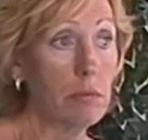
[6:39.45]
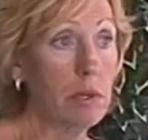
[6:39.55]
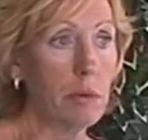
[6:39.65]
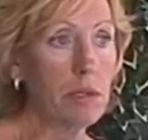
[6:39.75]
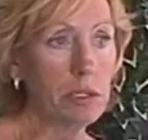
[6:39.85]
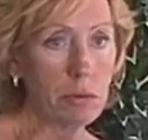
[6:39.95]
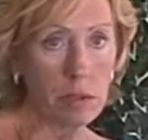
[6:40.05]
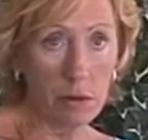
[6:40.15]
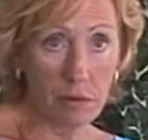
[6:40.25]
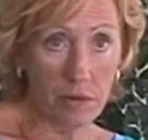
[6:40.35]
Then we do
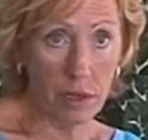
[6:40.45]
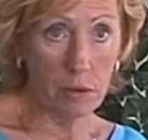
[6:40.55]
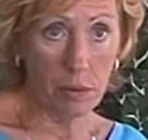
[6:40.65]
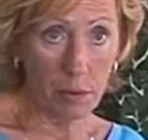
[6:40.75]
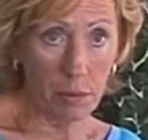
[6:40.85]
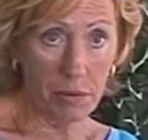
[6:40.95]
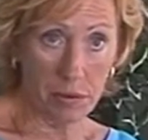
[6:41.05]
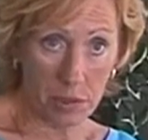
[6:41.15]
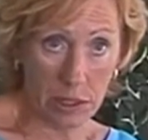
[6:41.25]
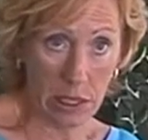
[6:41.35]
another follow-up
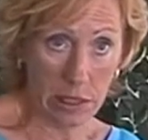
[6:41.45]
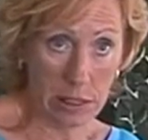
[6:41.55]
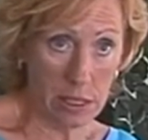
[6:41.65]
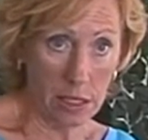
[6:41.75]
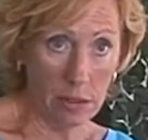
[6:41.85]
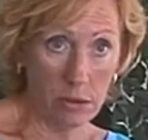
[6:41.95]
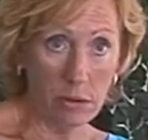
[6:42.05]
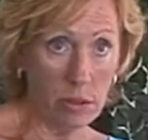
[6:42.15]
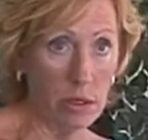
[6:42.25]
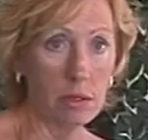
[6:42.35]
30 days
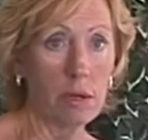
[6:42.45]
later,